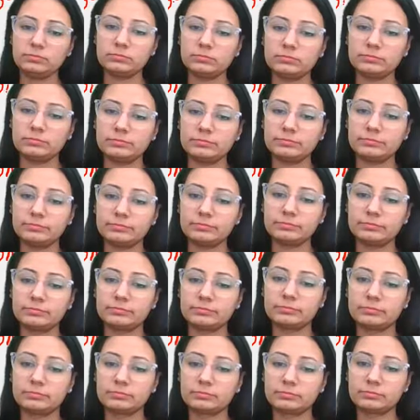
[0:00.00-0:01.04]

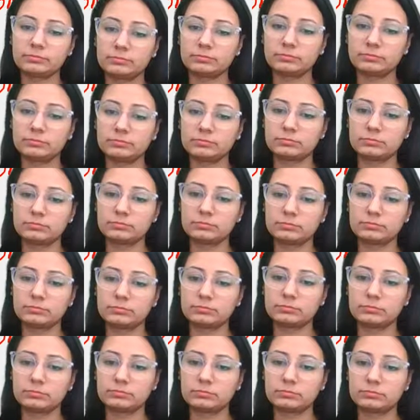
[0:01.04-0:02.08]

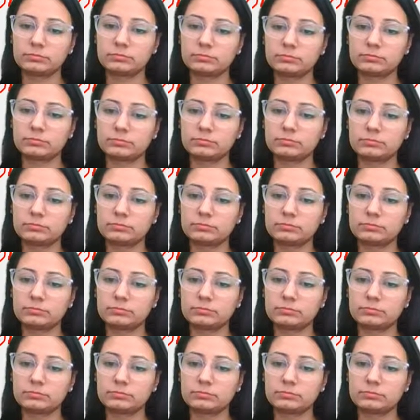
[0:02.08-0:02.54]
Nothing is said.